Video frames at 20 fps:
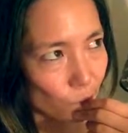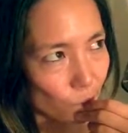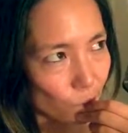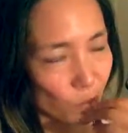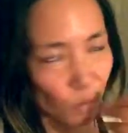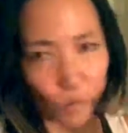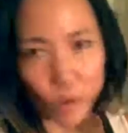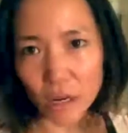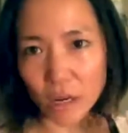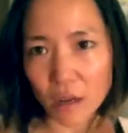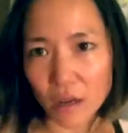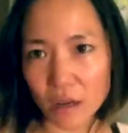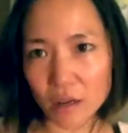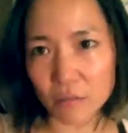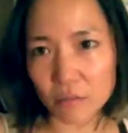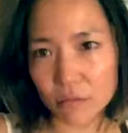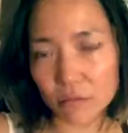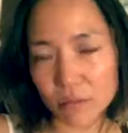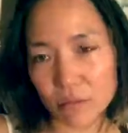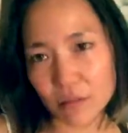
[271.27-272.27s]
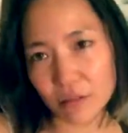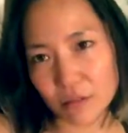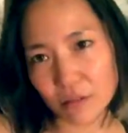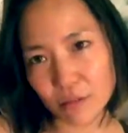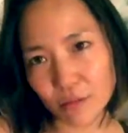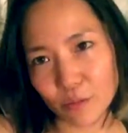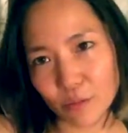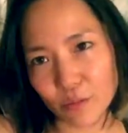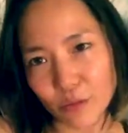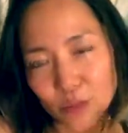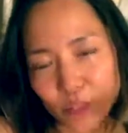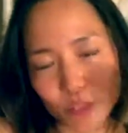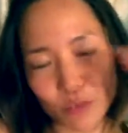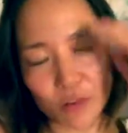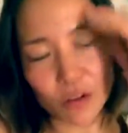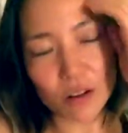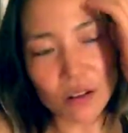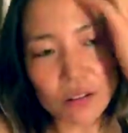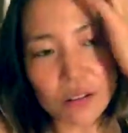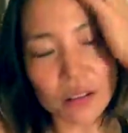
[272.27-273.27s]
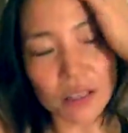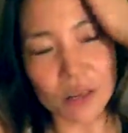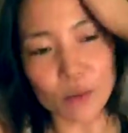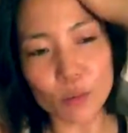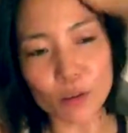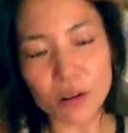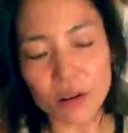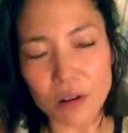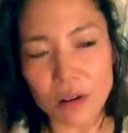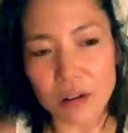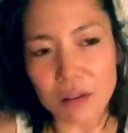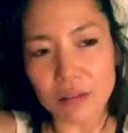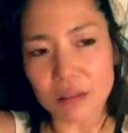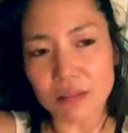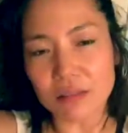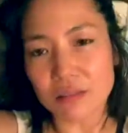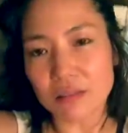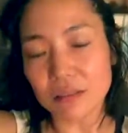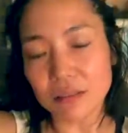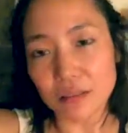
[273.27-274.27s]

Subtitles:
but why not? First of all, like we're all